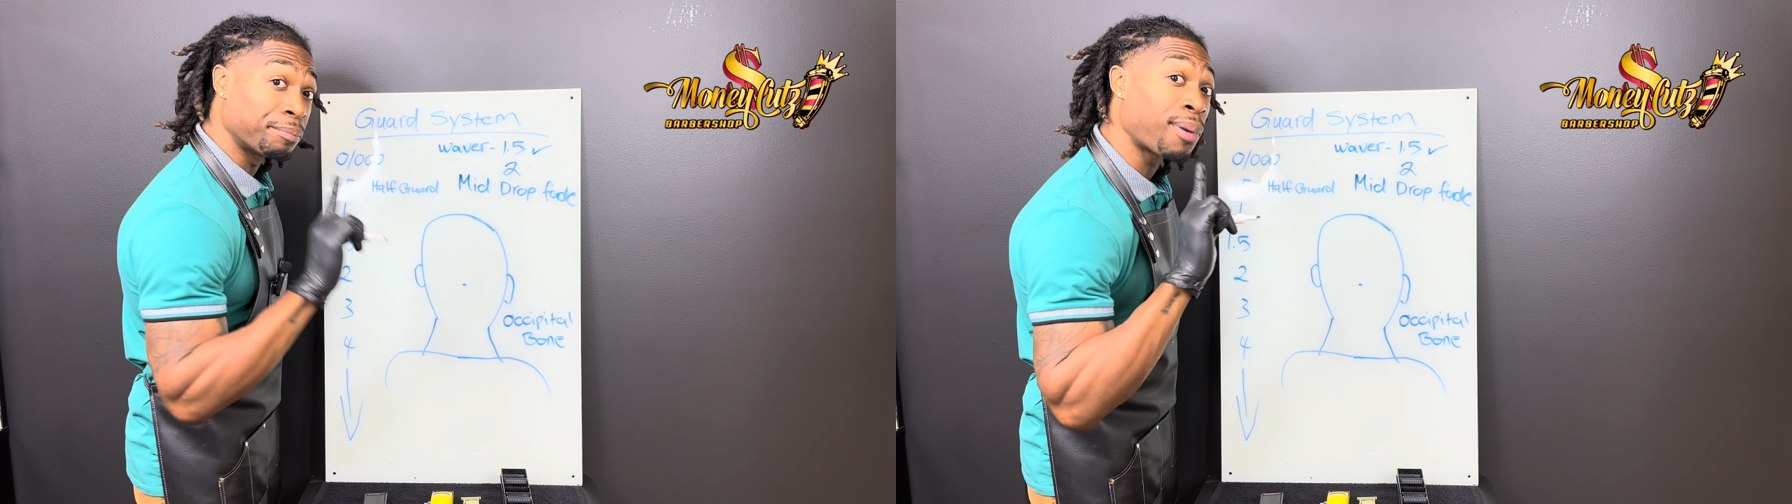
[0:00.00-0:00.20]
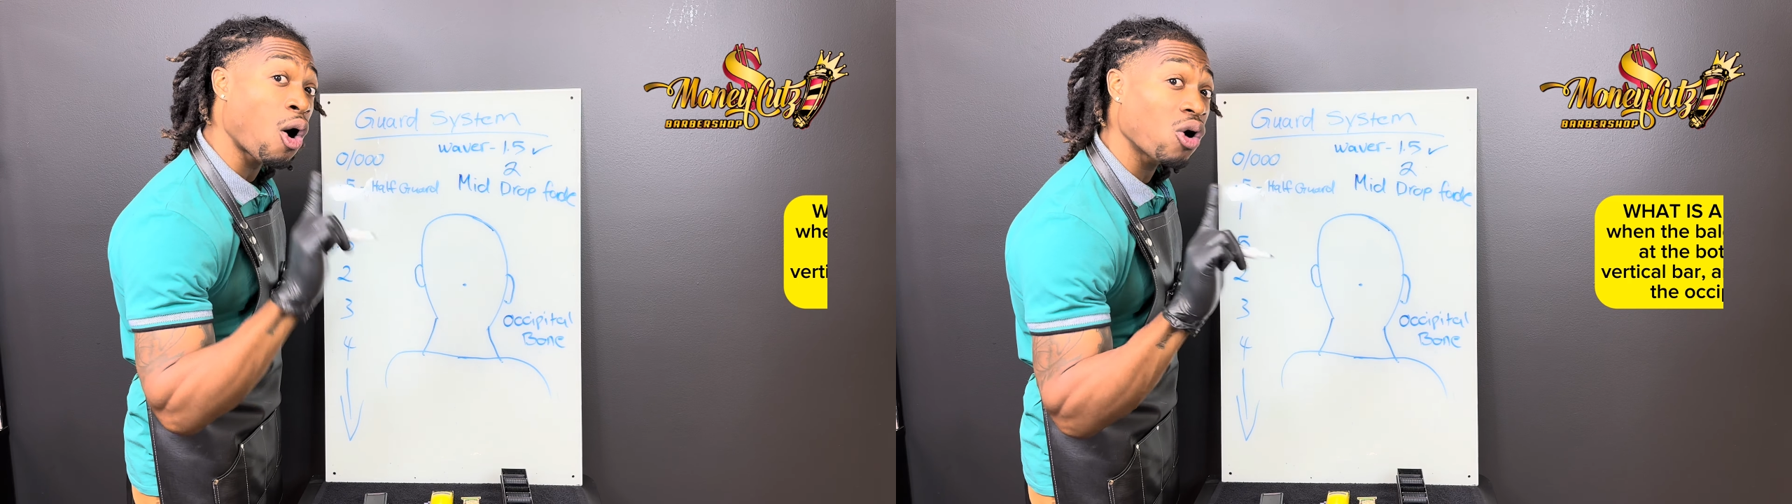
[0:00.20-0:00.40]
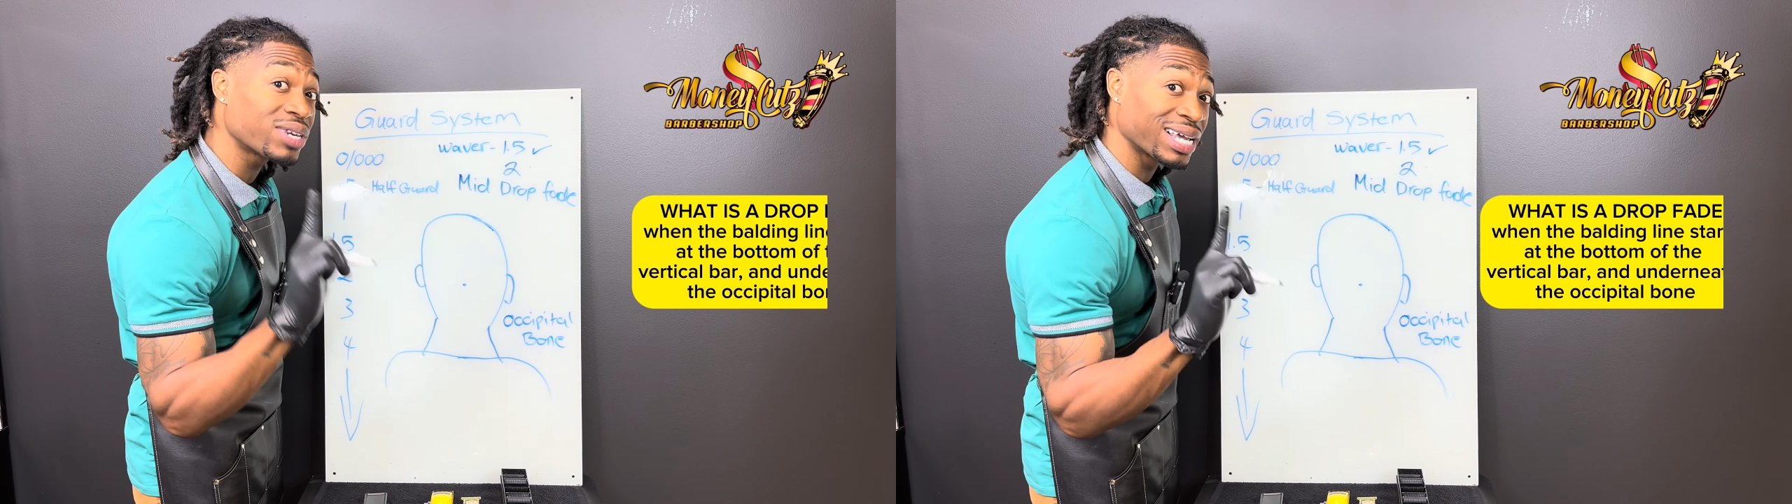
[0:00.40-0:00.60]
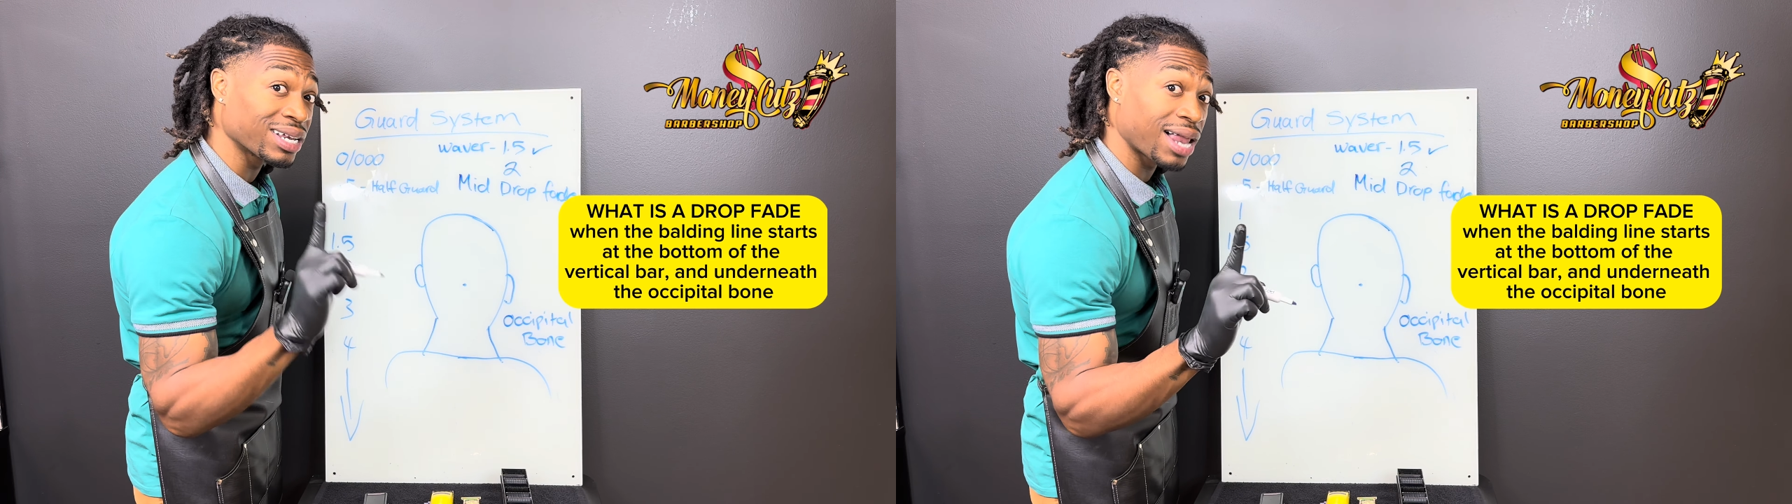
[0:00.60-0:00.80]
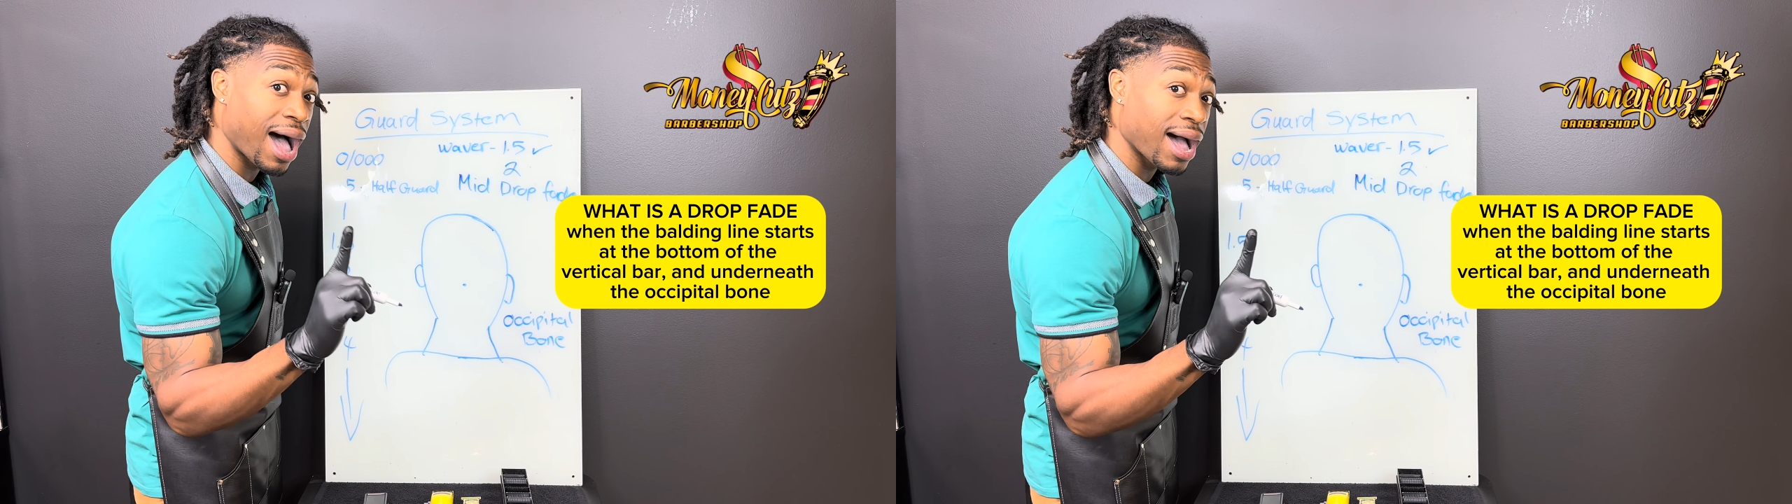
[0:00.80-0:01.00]
balding
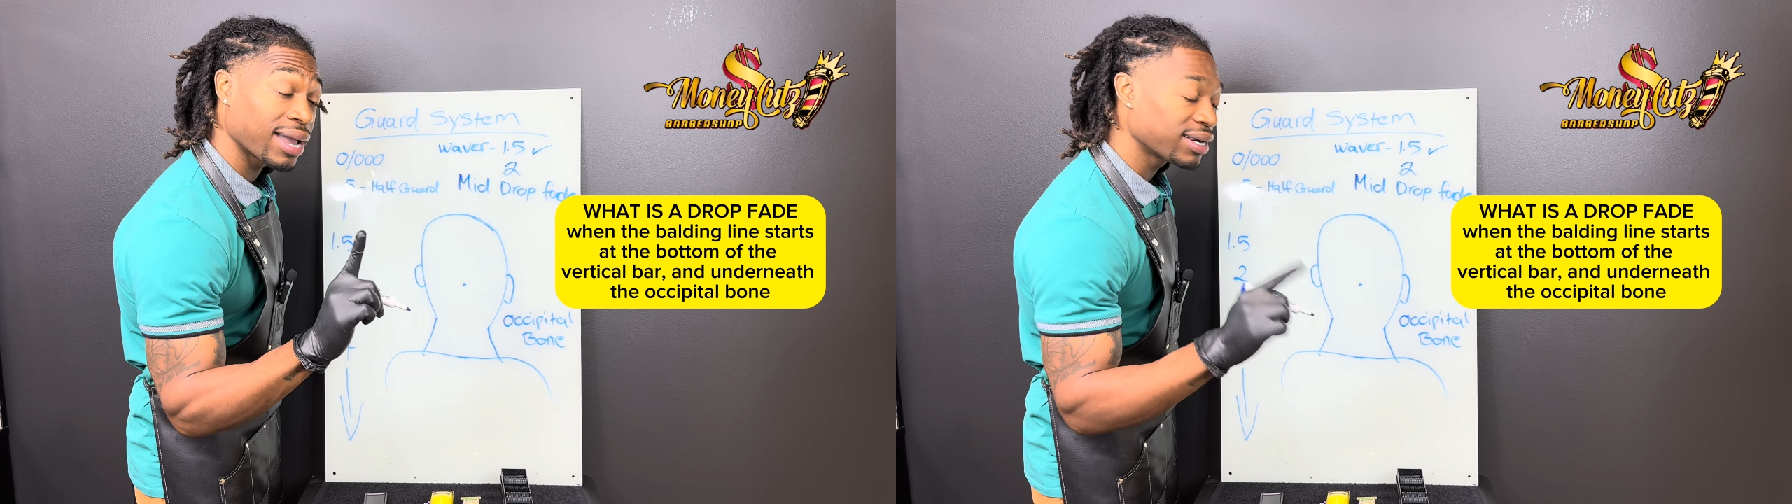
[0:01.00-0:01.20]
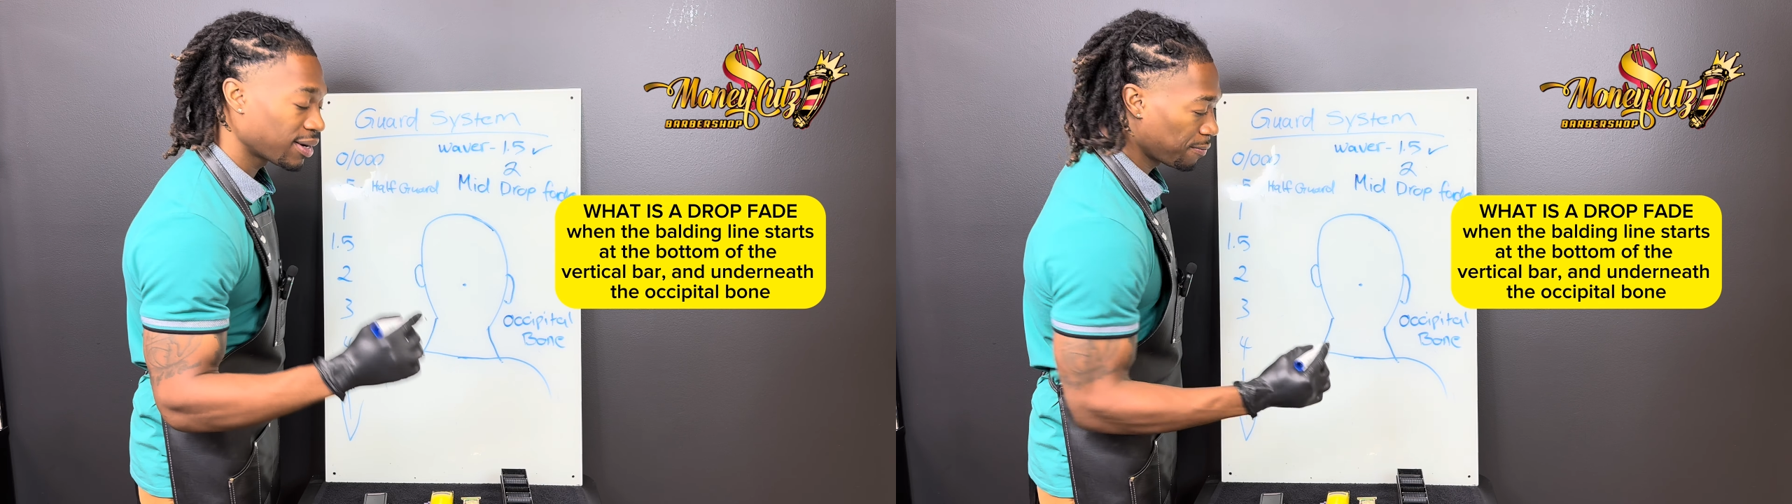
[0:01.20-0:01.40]
line